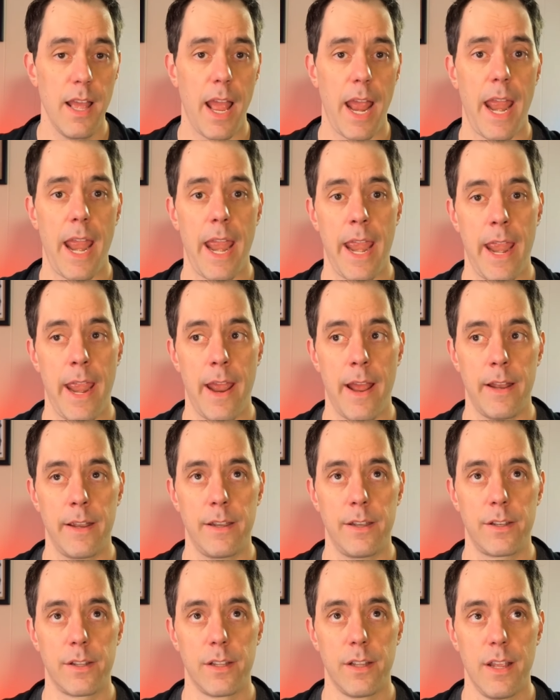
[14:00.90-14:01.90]

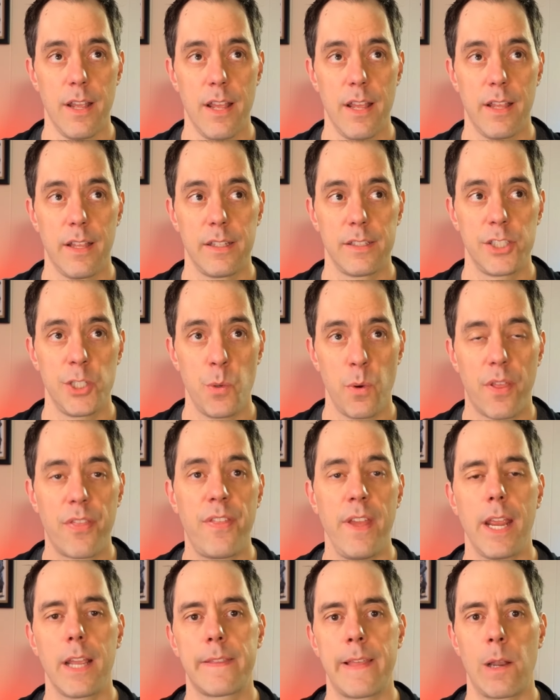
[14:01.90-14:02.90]
and you would
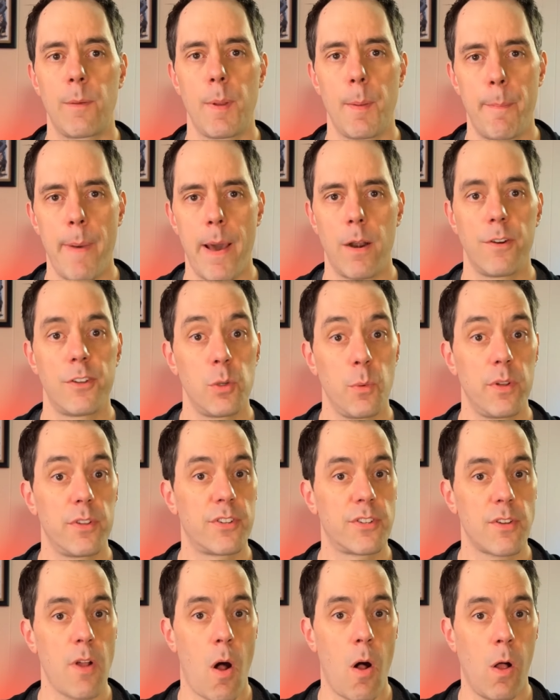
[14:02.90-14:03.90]
think that it'd be better to
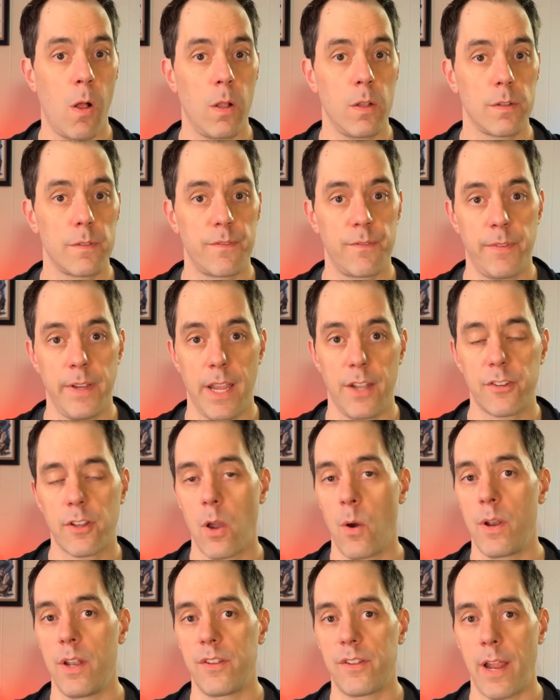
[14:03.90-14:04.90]
install VS
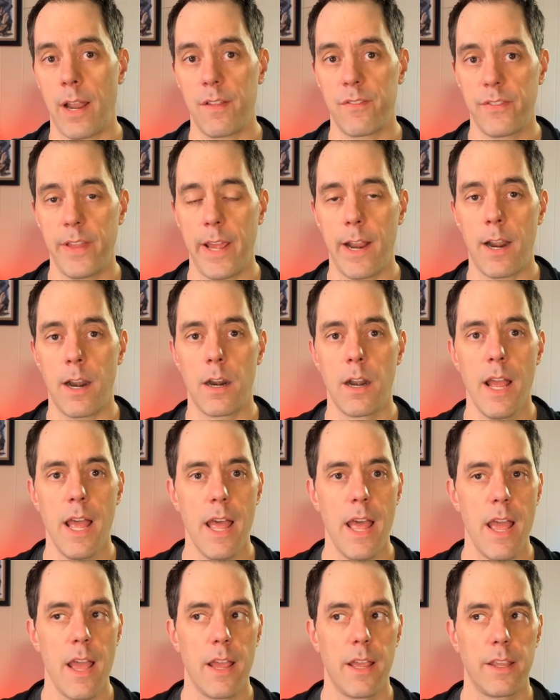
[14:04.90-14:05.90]
Code inside of there,
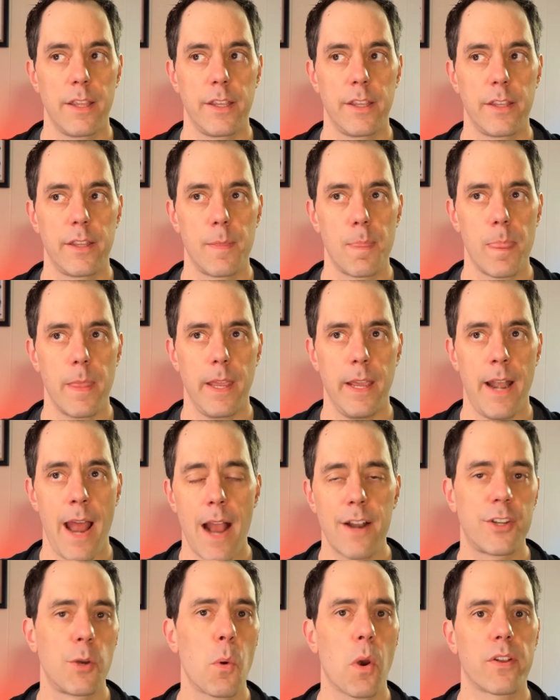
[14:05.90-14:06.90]
it
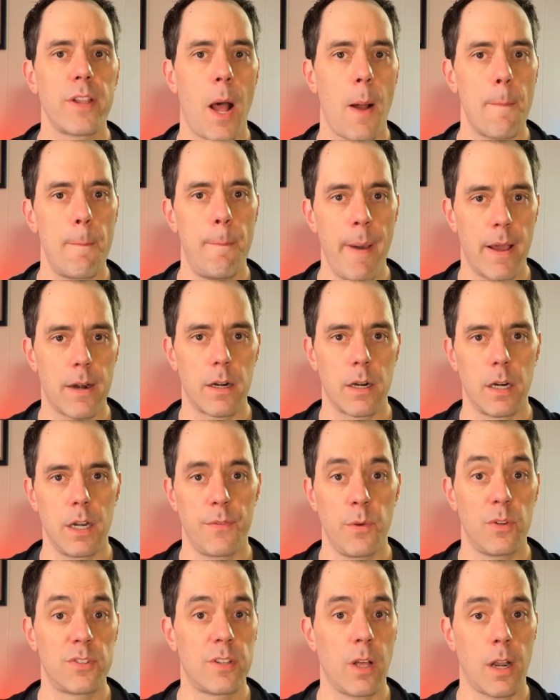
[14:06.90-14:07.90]
actually works out better if
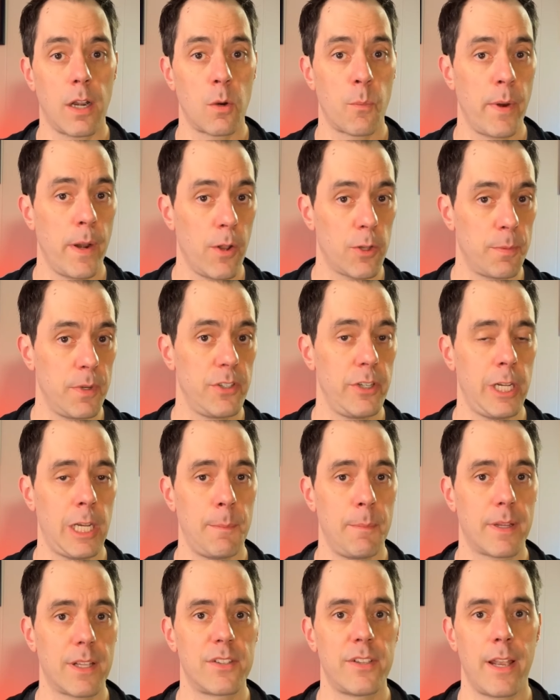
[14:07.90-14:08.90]
you install it on your Windows machine,
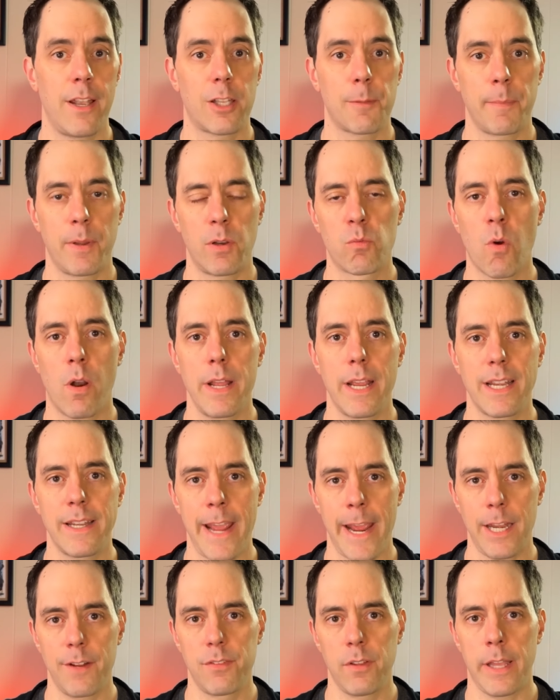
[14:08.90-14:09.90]
because then it's going to be running
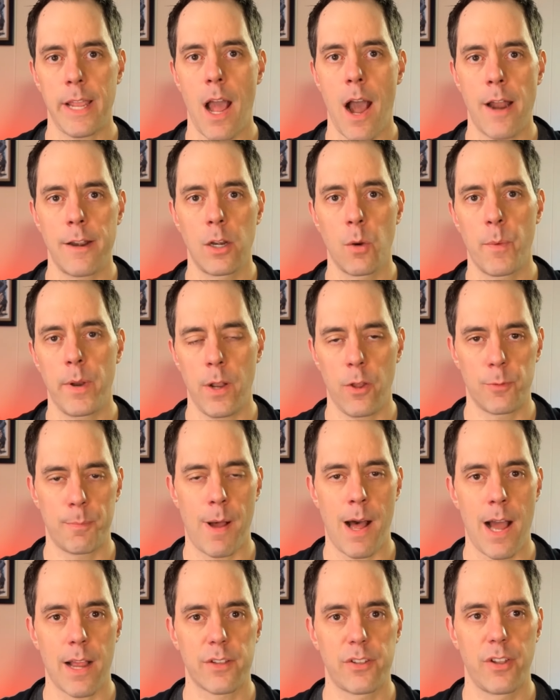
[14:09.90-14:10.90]
natively on your Windows
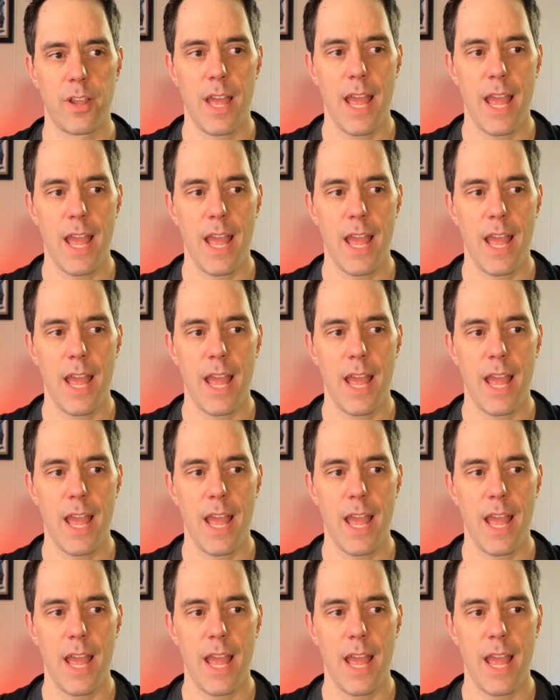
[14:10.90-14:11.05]
box,